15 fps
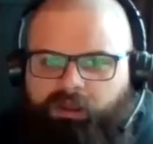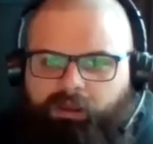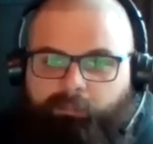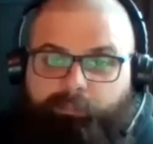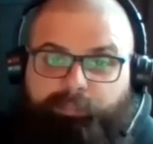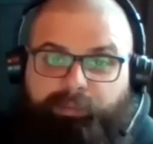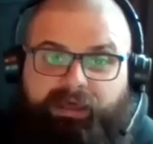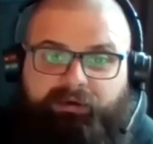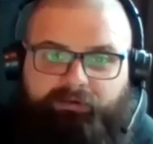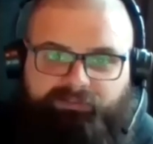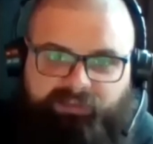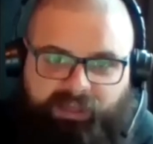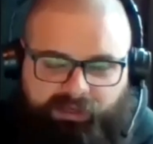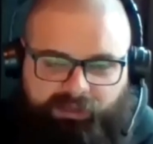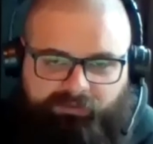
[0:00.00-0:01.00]
better
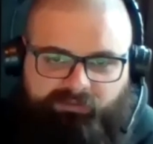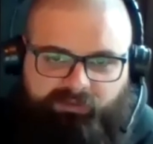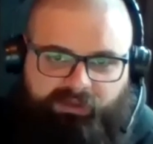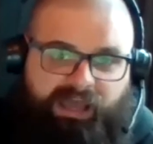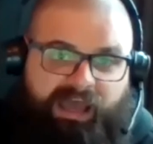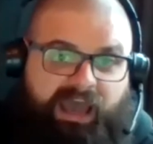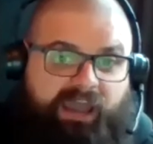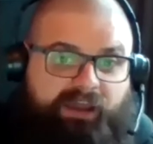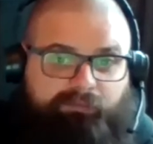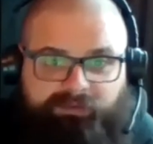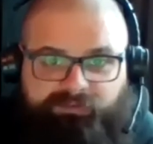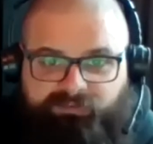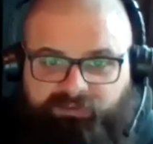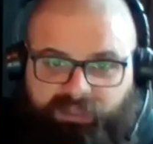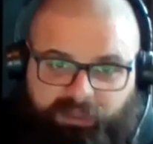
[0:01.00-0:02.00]
tenants in a high
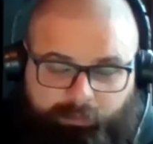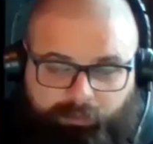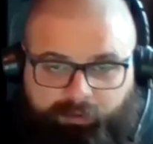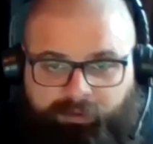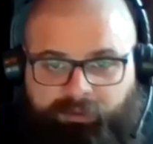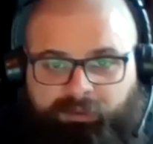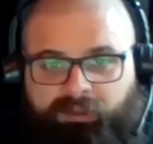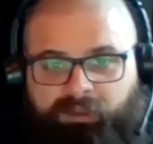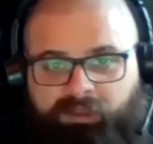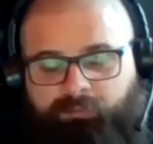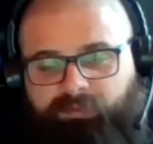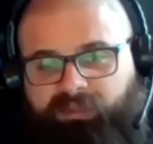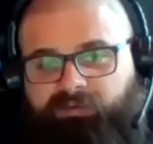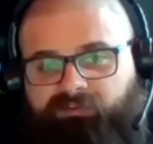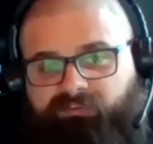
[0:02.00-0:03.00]
risk neighborhood
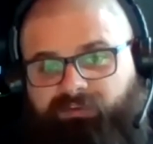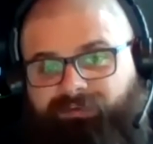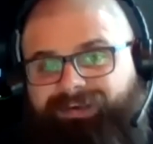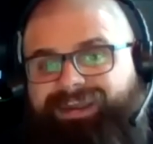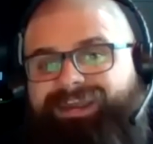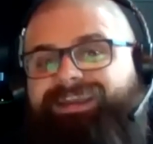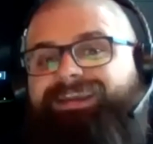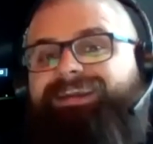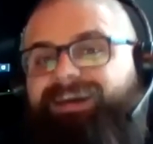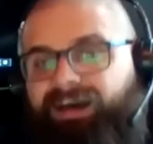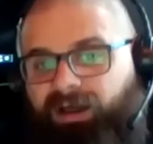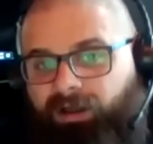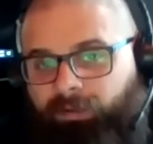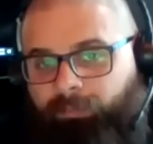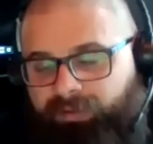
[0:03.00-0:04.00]
because their
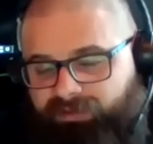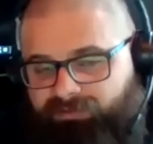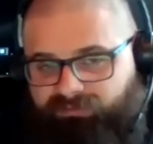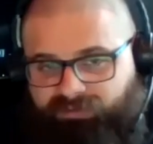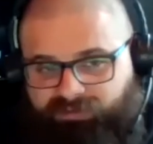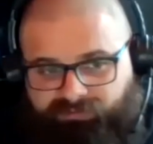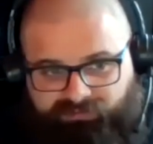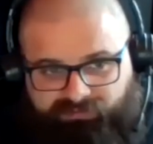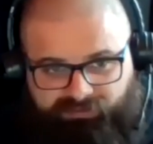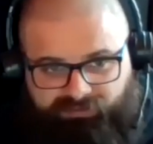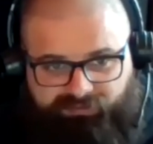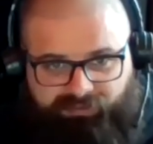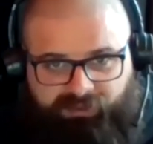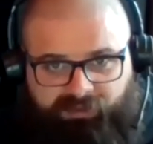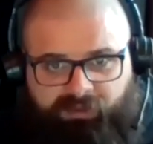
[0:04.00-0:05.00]
income is
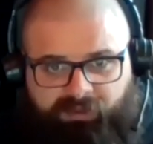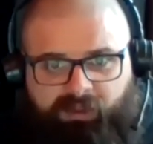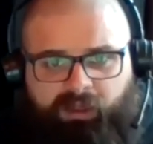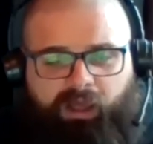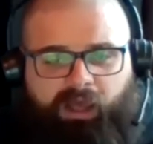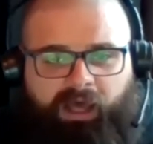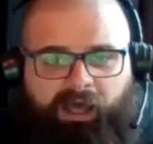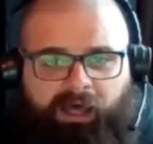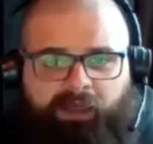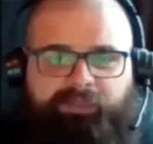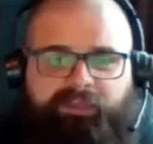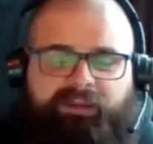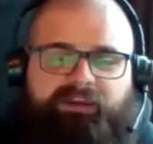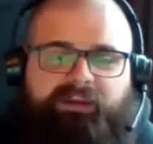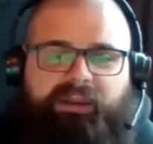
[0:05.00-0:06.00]
consistent. Uh, the
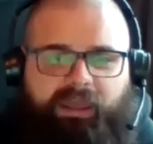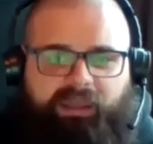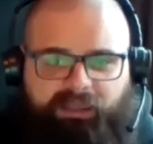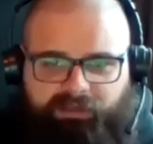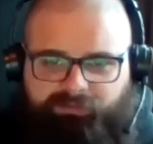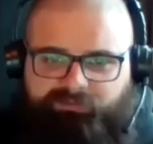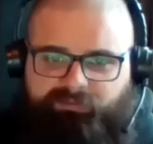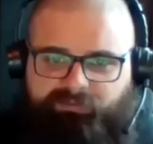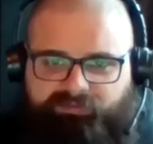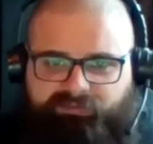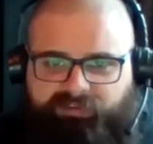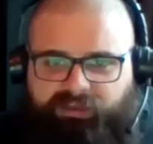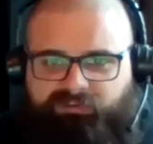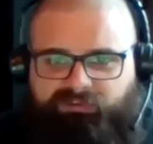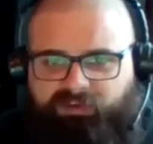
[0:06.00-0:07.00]
negatives of the
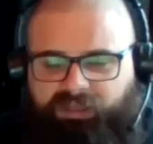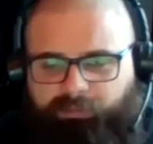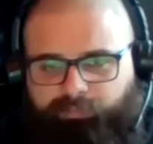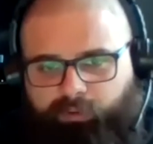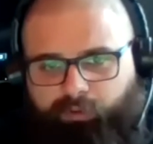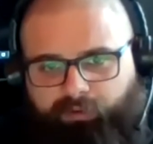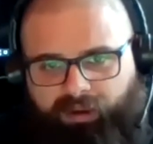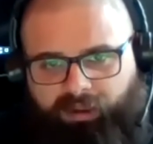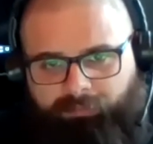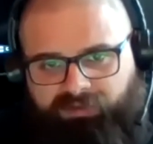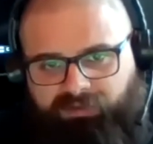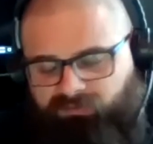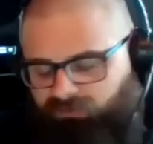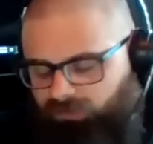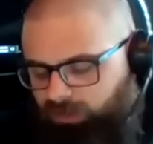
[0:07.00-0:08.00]
Section 8 program in
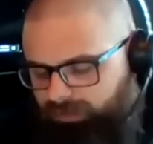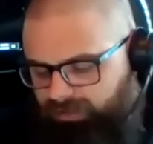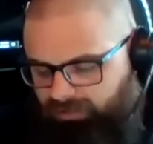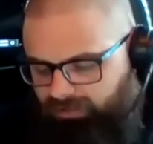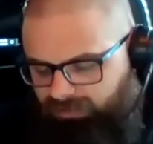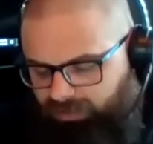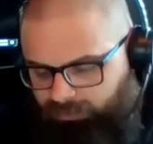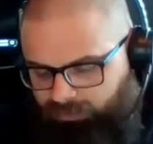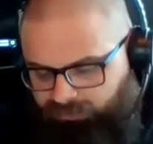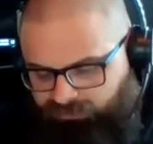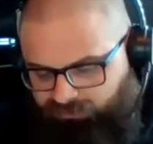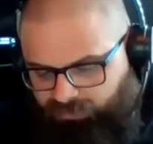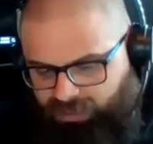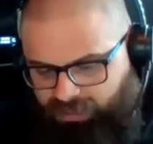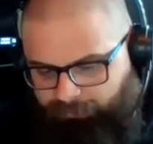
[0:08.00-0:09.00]
these low income neighborhoods are
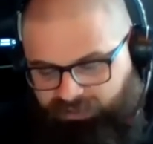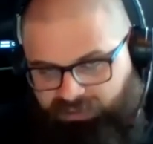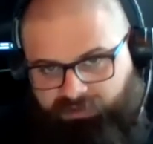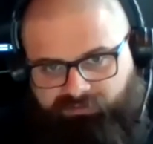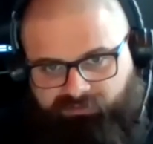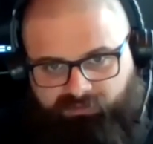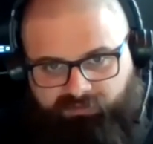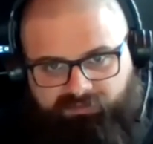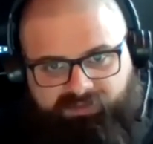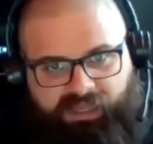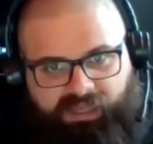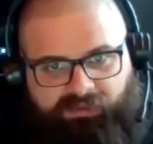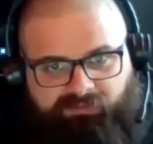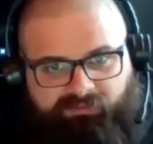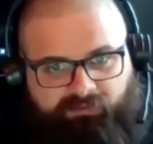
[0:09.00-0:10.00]
not because of the
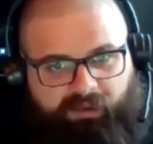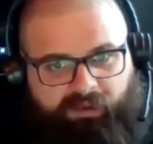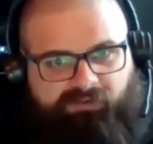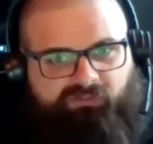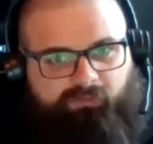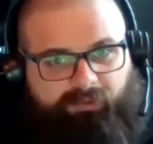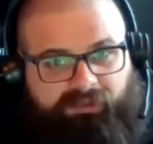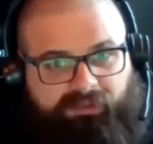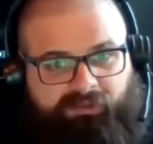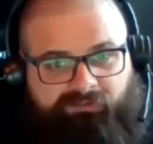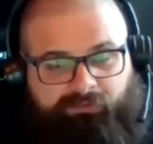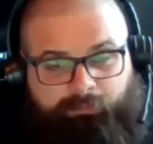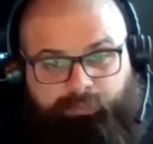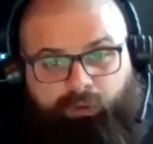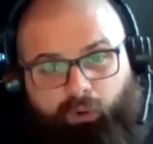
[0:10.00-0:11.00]
tenants, they're actually because of the
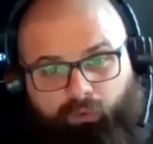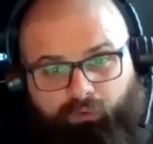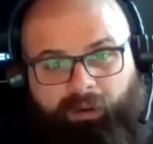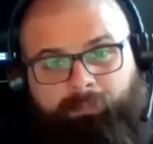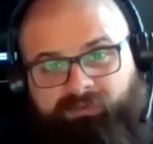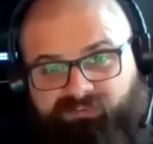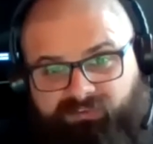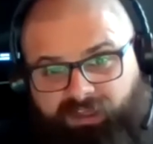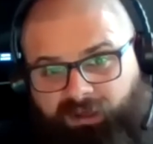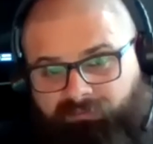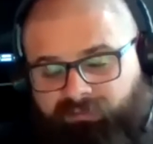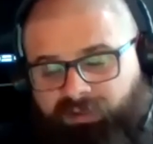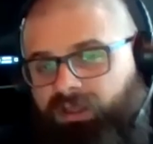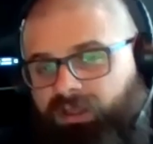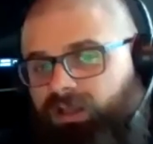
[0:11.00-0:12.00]
program itself.
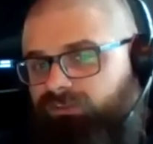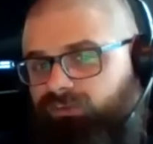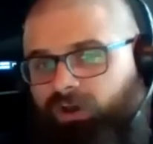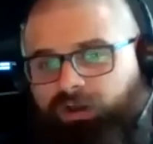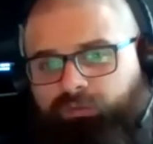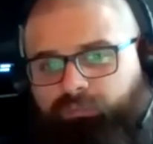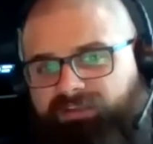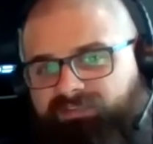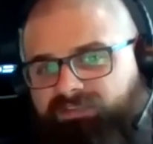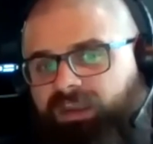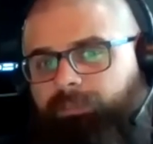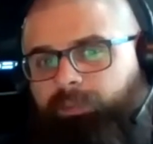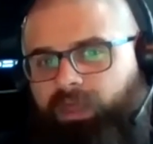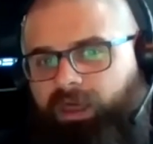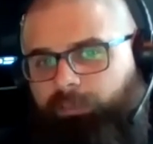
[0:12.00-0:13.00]
Ton of red tape. A
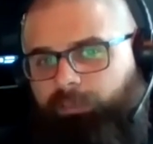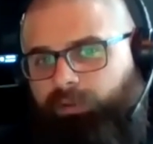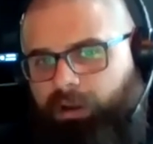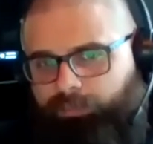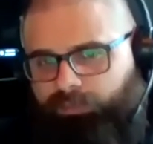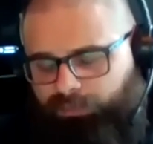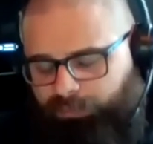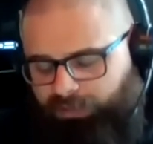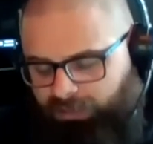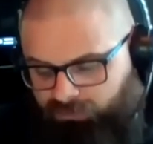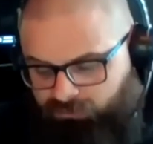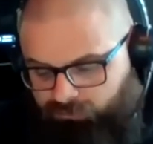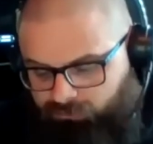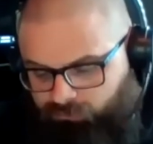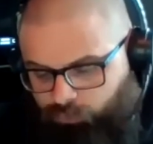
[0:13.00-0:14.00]
lot of property
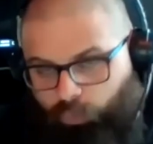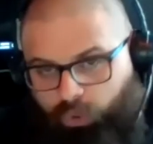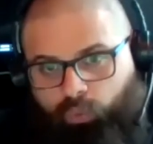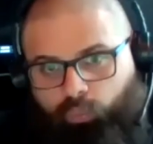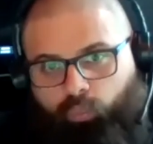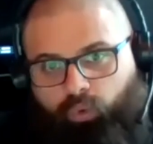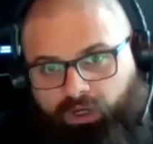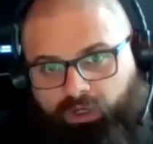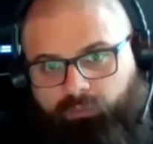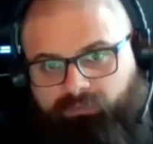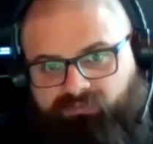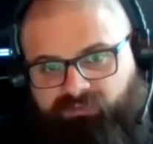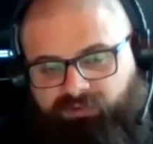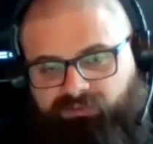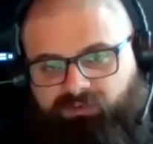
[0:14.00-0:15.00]
managers won't work with
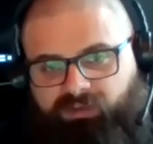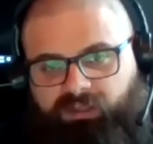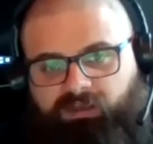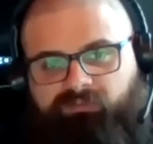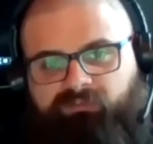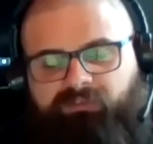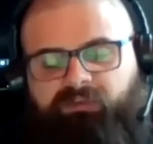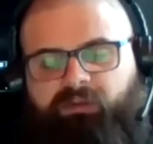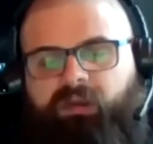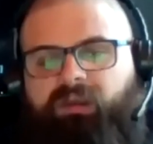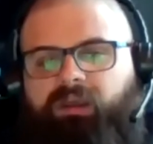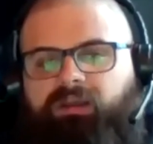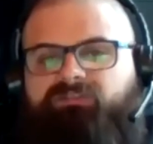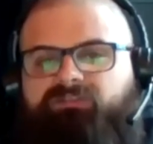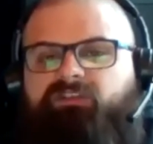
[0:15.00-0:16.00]
Section 8 because it's, it's so